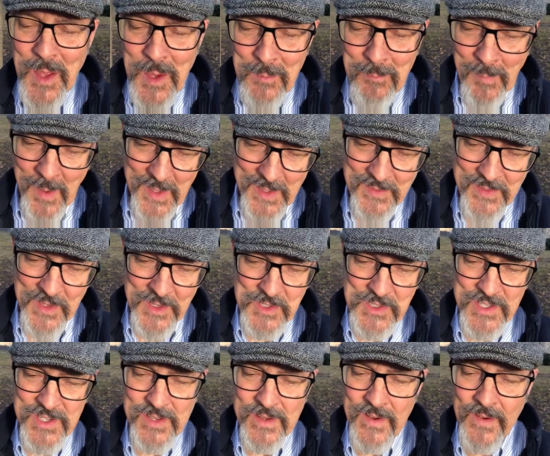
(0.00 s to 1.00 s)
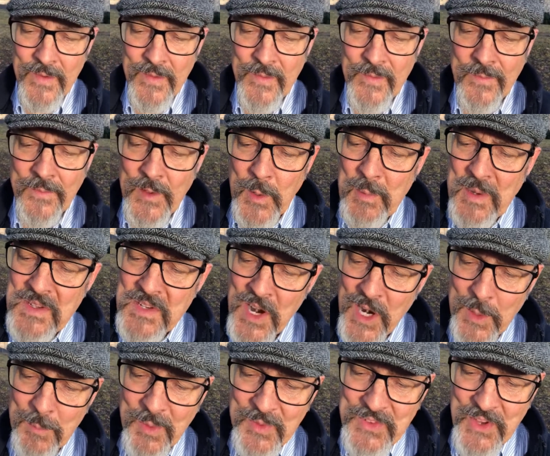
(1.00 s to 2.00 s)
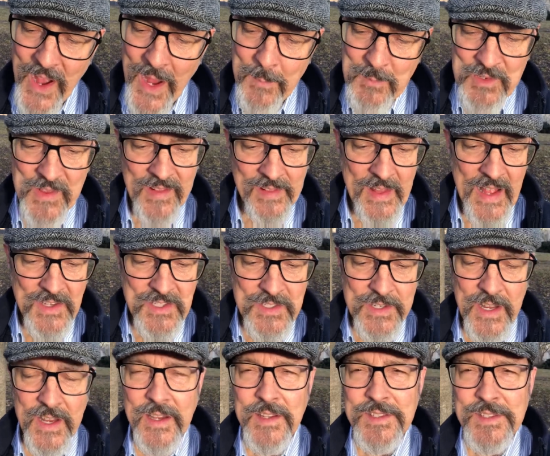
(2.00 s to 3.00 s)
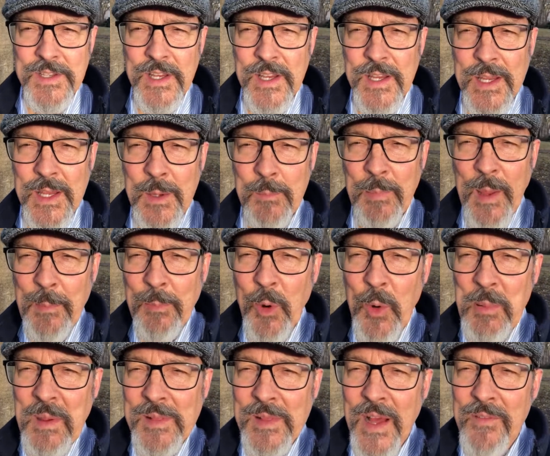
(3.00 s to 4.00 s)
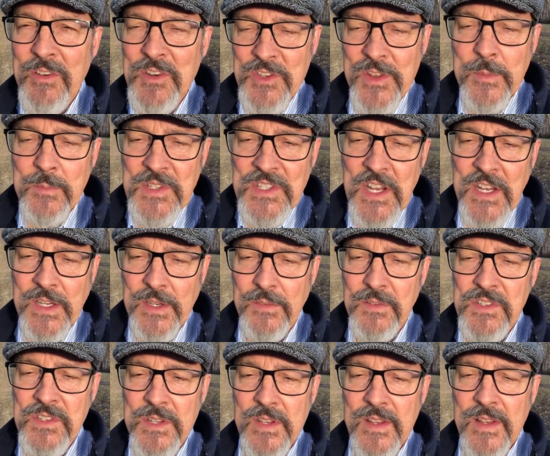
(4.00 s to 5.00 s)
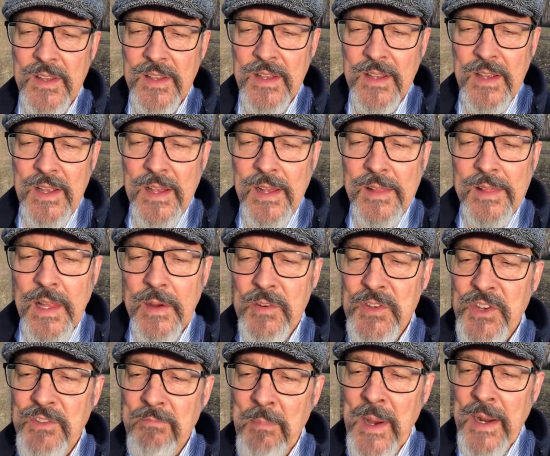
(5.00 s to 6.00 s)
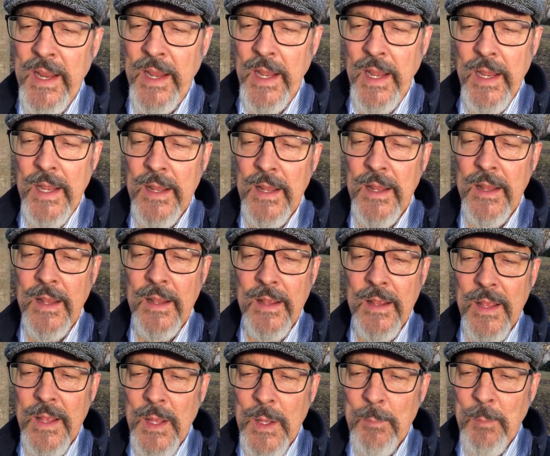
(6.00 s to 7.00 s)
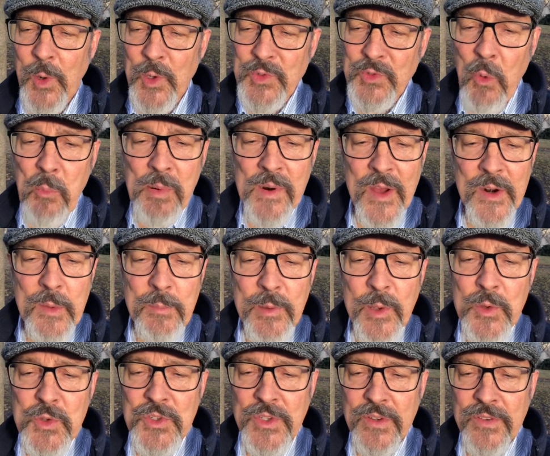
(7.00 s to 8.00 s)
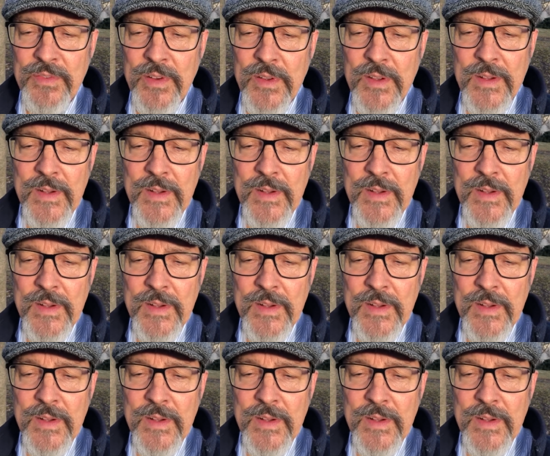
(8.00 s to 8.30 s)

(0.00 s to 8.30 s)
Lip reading: Mark this, there'll be terrible times in the last days. People will be lovers of themselves, lovers of money, boastful, proud, abusive,